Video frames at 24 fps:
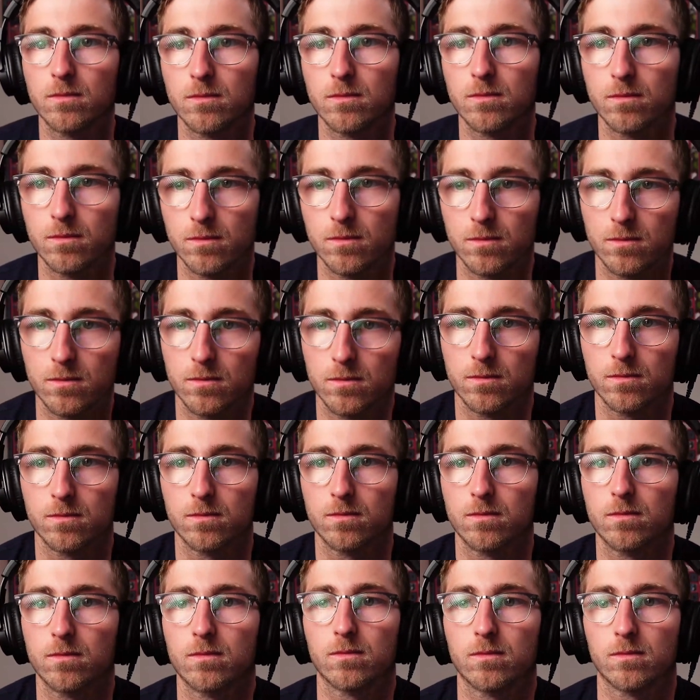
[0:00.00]

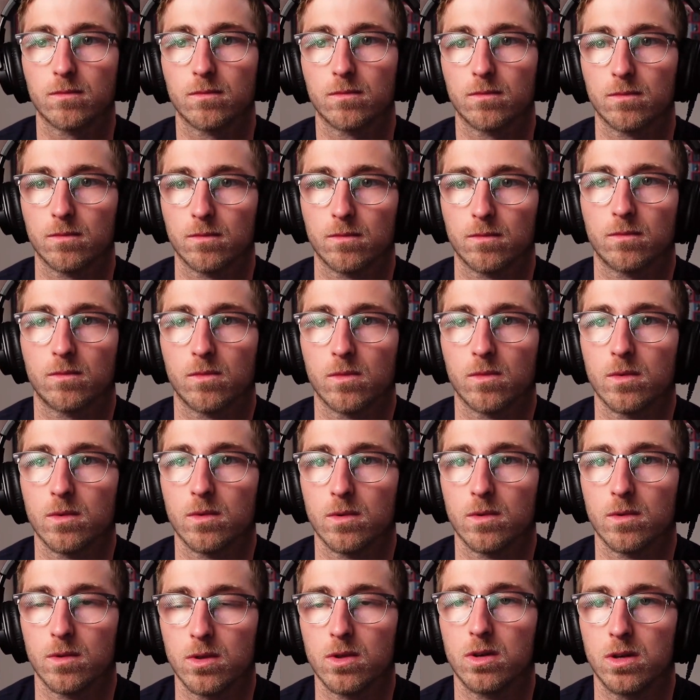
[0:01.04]

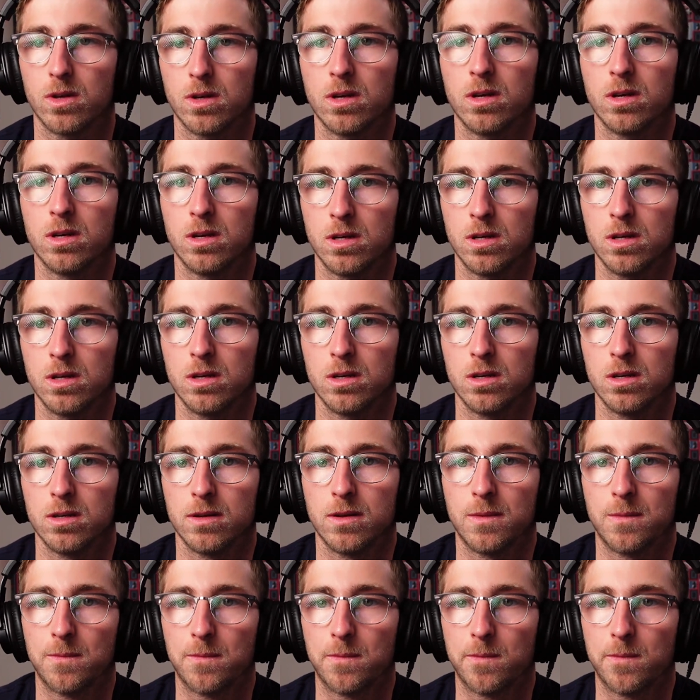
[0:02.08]

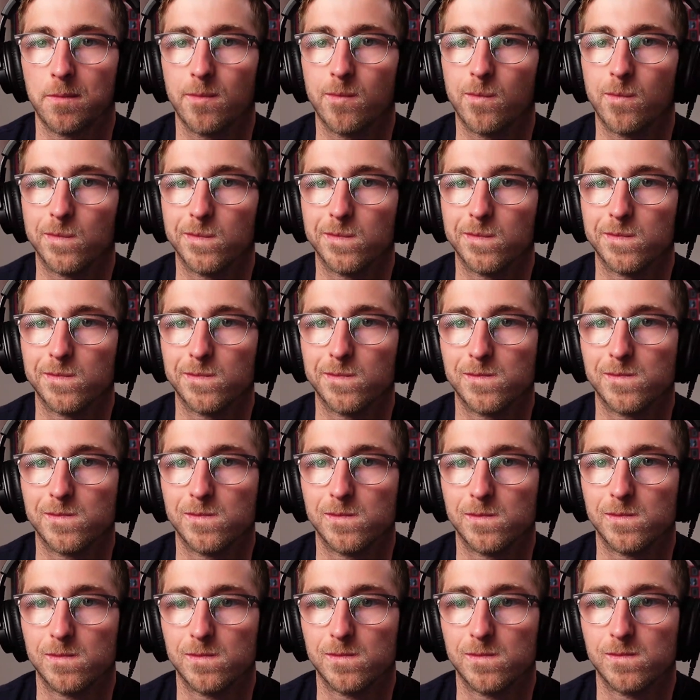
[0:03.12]

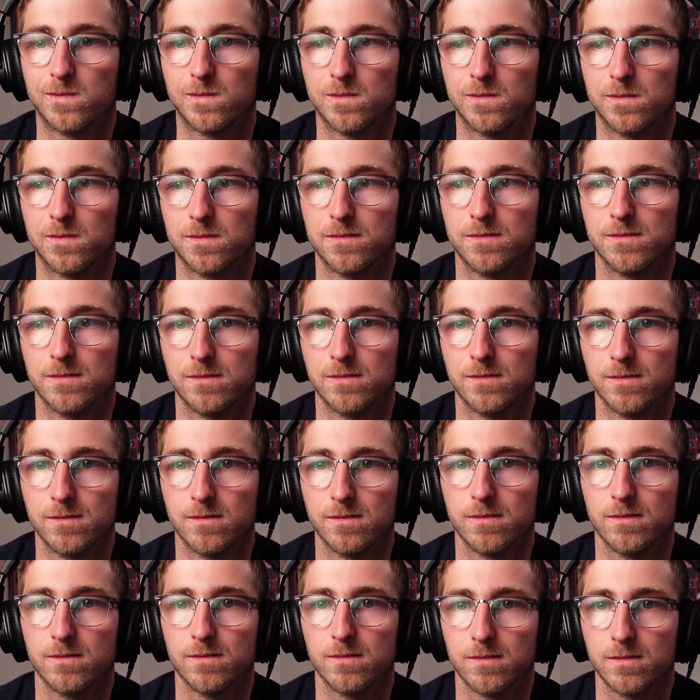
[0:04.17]

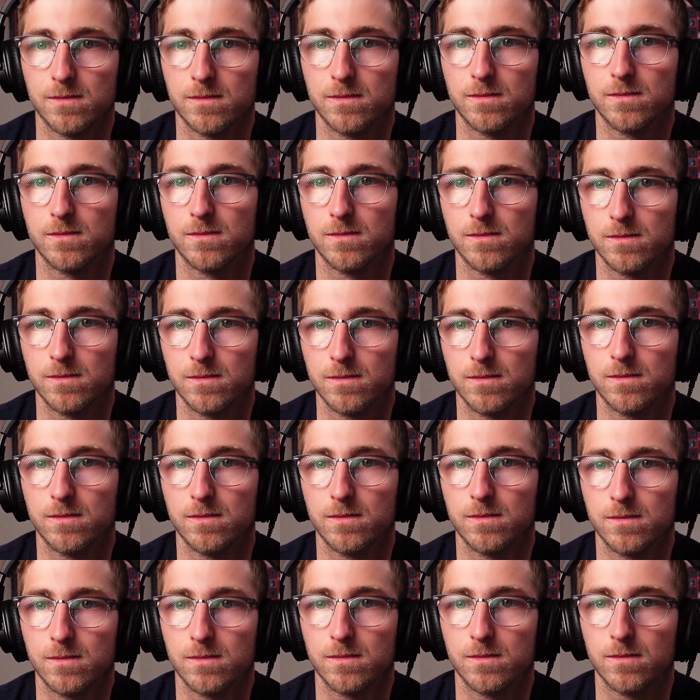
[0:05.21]

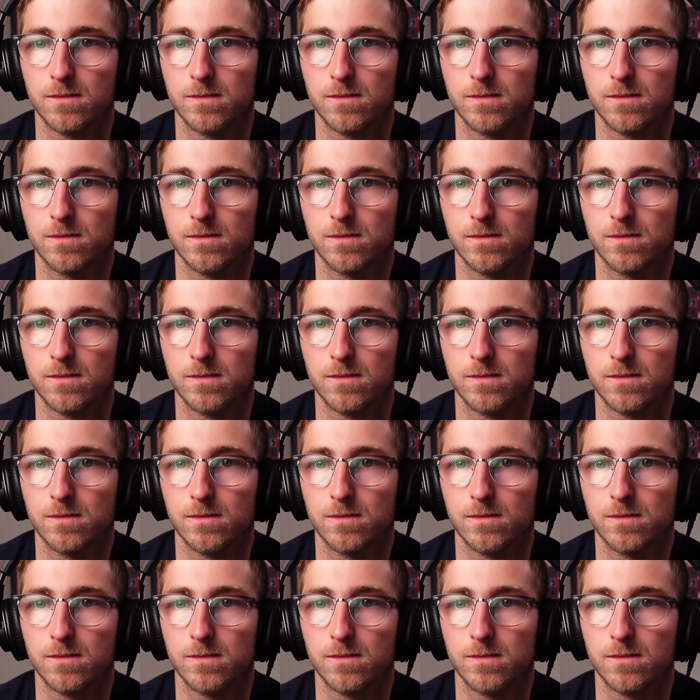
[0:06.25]
This person isn't speaking.